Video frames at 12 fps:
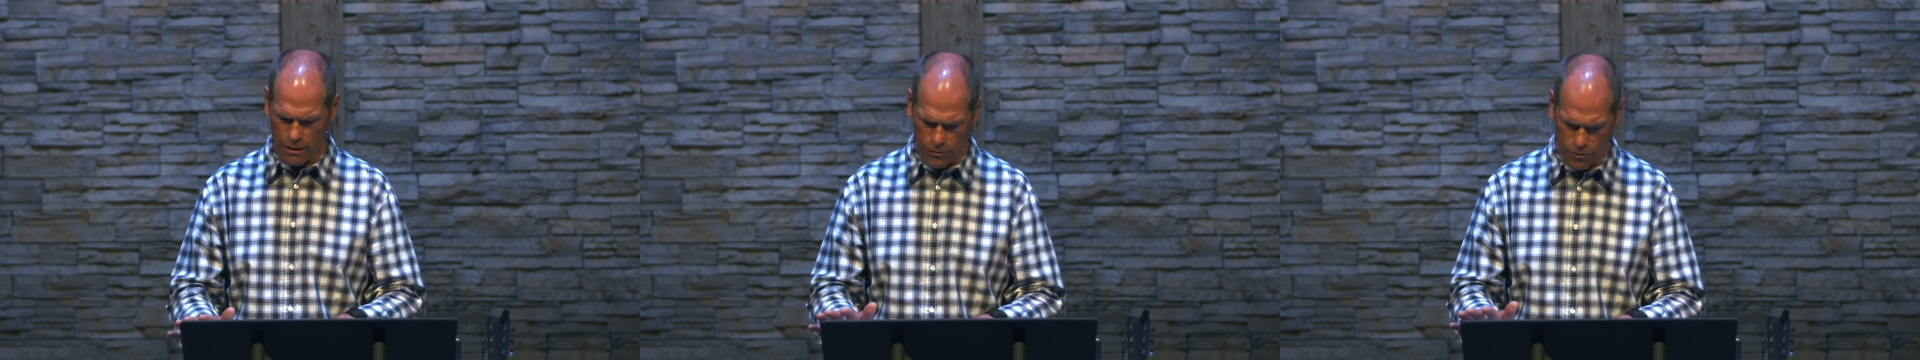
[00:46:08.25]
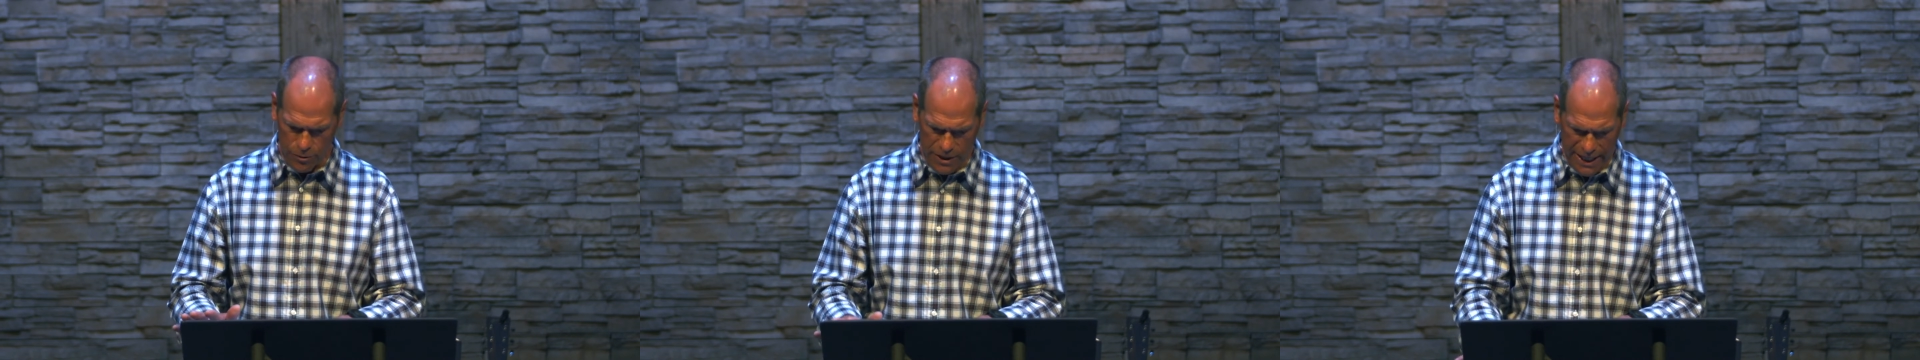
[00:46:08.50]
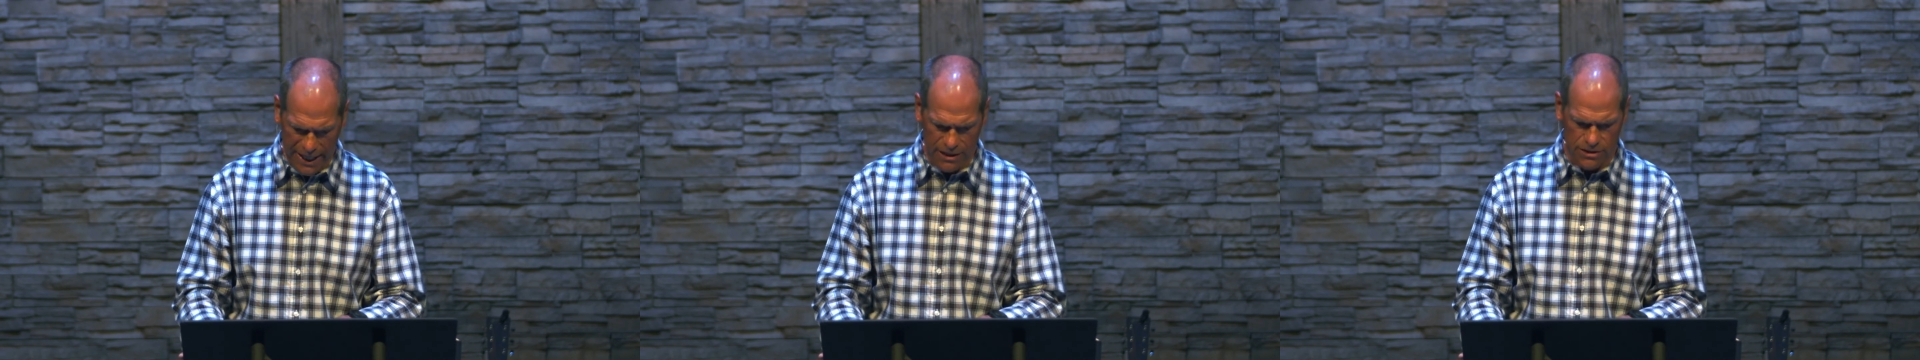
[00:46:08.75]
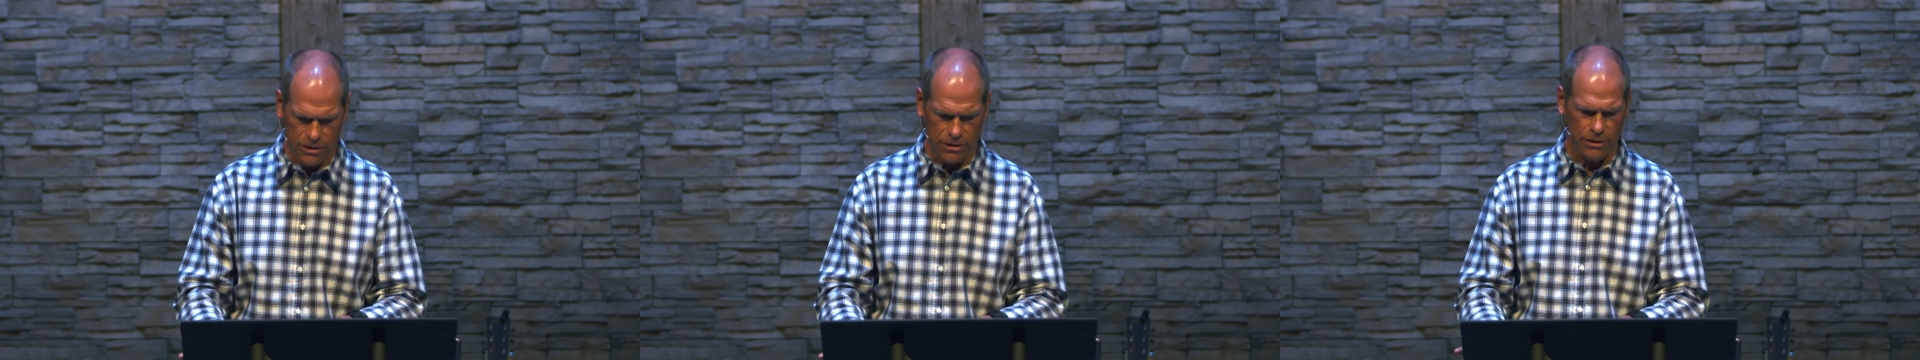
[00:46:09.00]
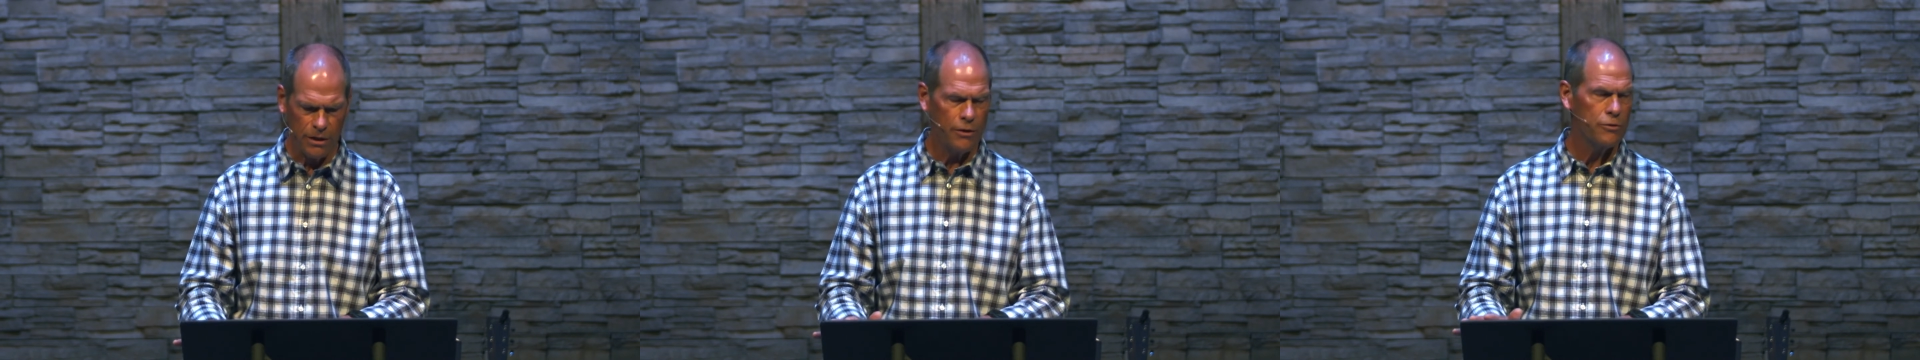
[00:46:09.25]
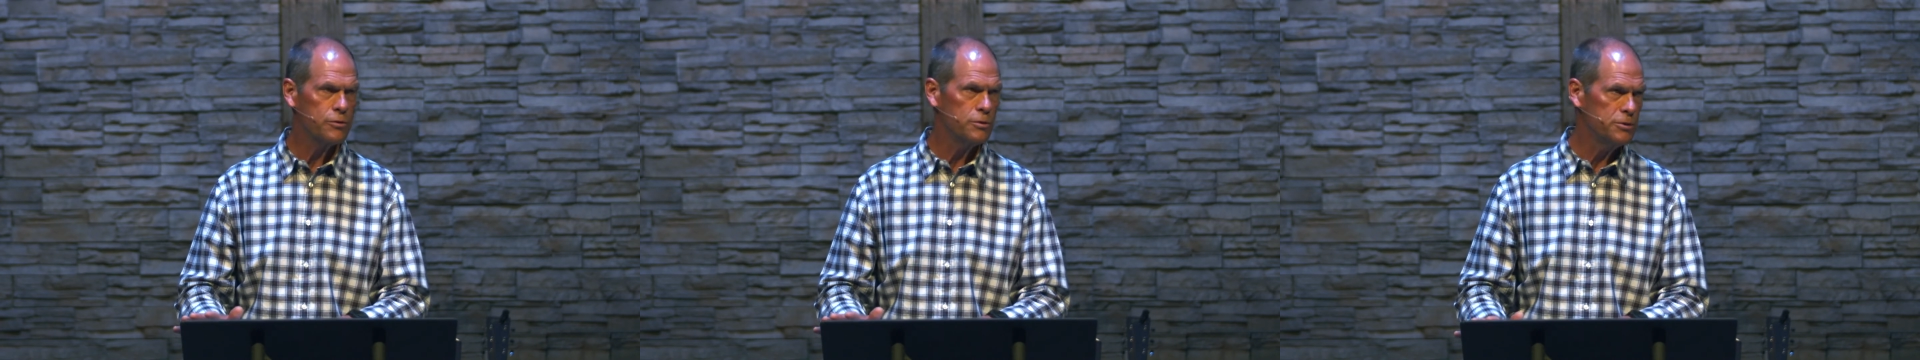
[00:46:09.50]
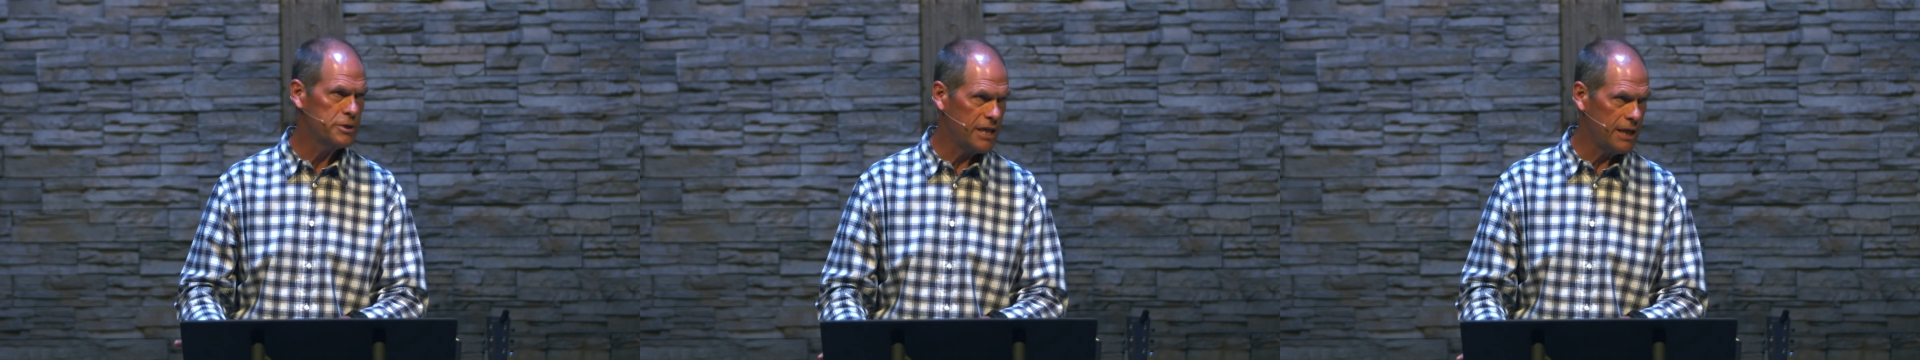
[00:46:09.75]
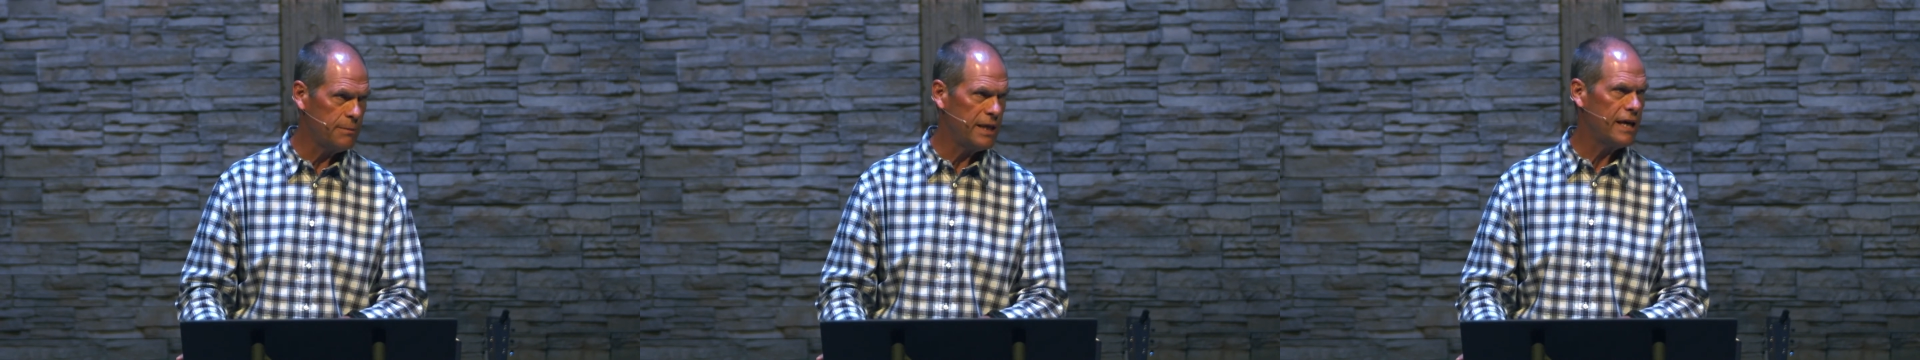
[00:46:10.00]
through cancer, through
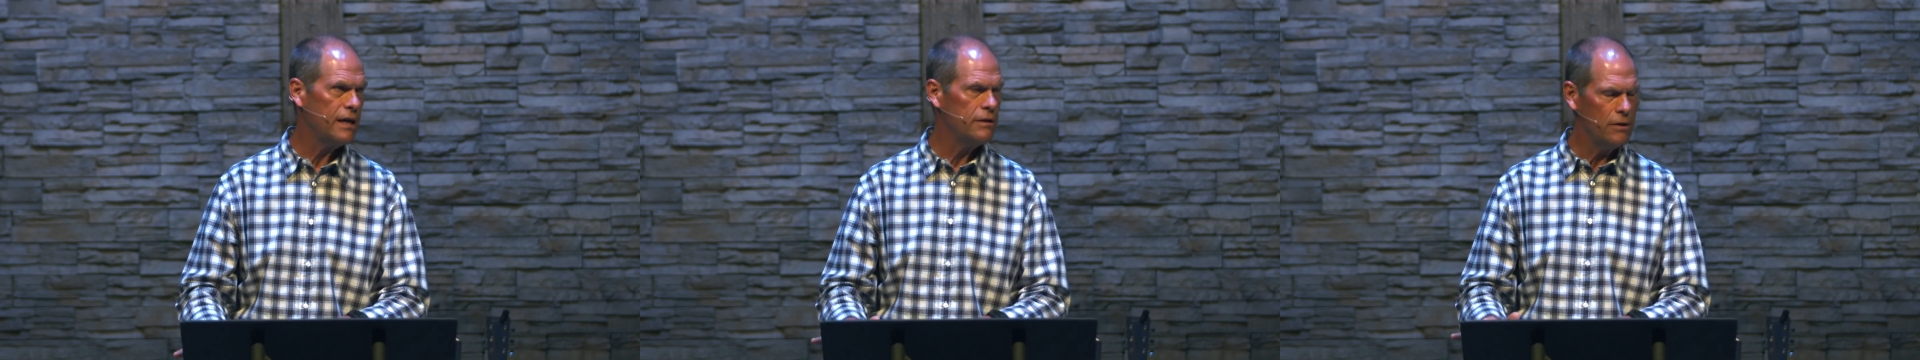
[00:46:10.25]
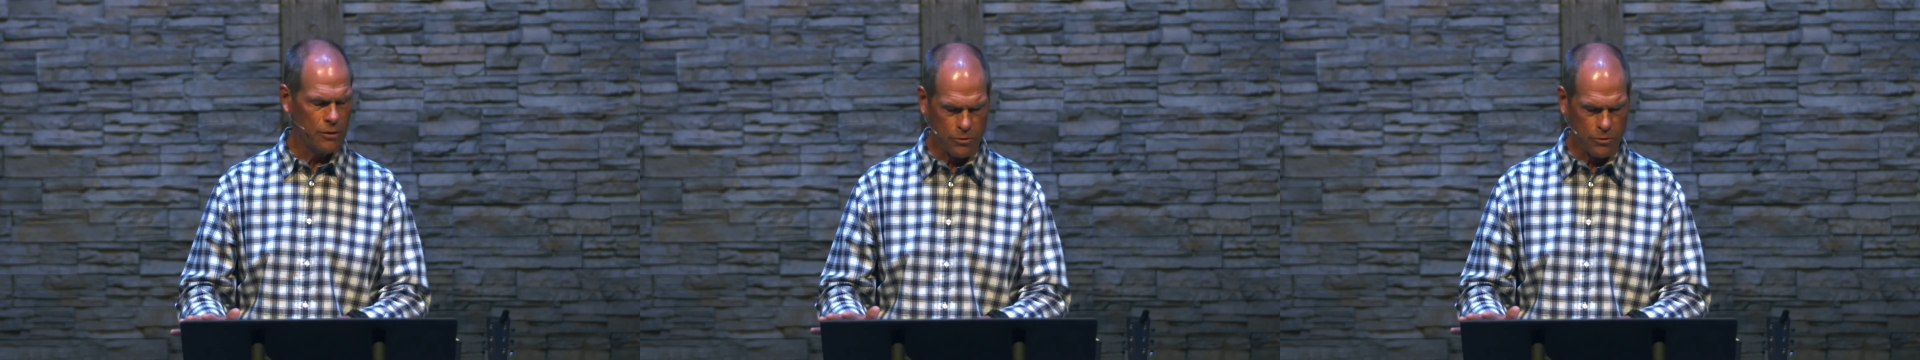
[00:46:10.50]
leukemia,